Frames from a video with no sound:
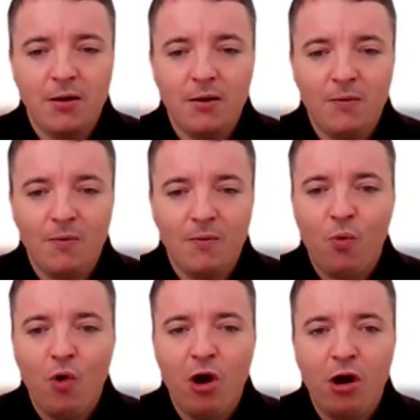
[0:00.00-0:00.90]

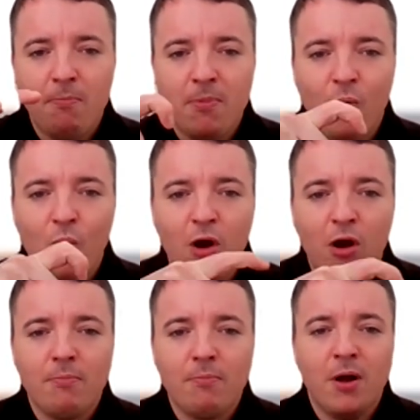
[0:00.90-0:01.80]
worm, worm.
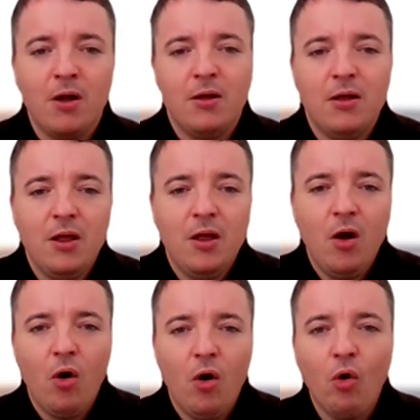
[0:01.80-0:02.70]

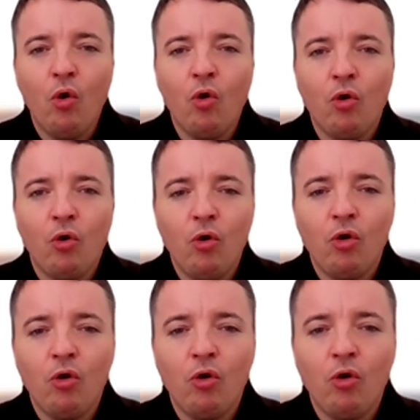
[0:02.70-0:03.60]

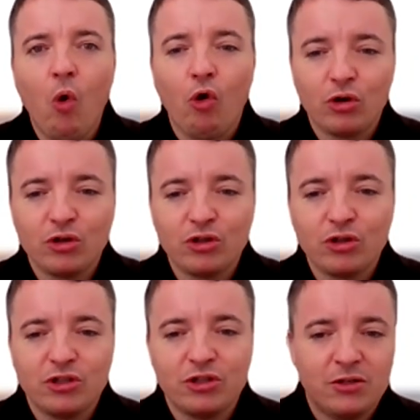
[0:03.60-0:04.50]
Walks,
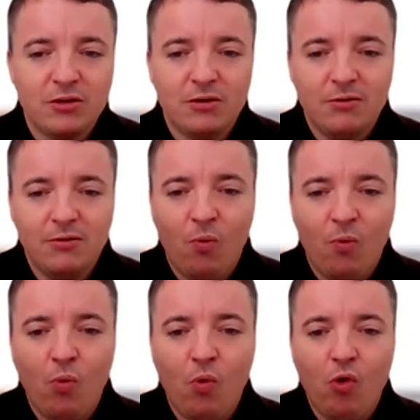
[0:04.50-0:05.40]

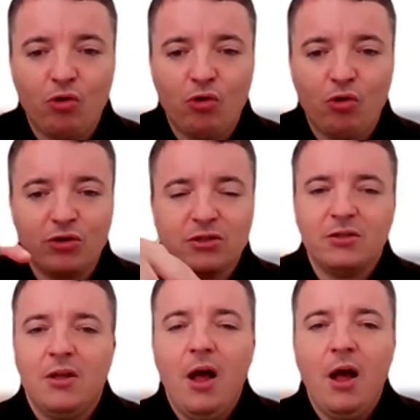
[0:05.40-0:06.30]
walks.
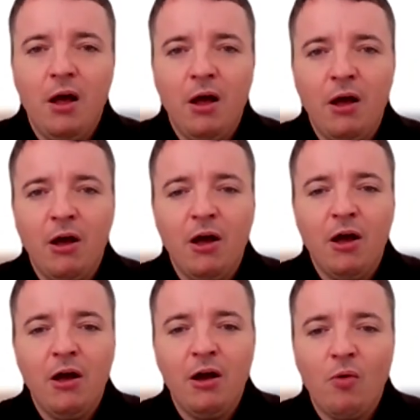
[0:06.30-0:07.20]

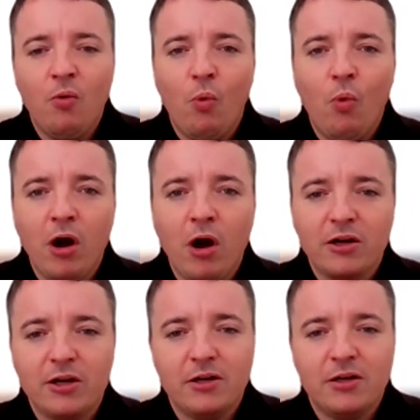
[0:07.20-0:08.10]

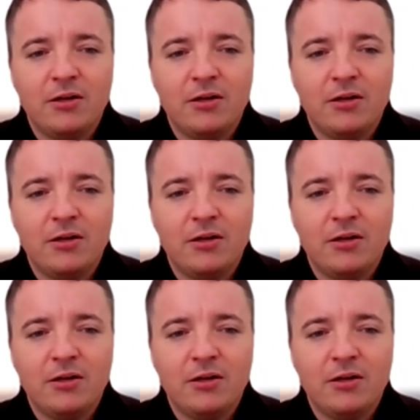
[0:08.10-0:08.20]
Work.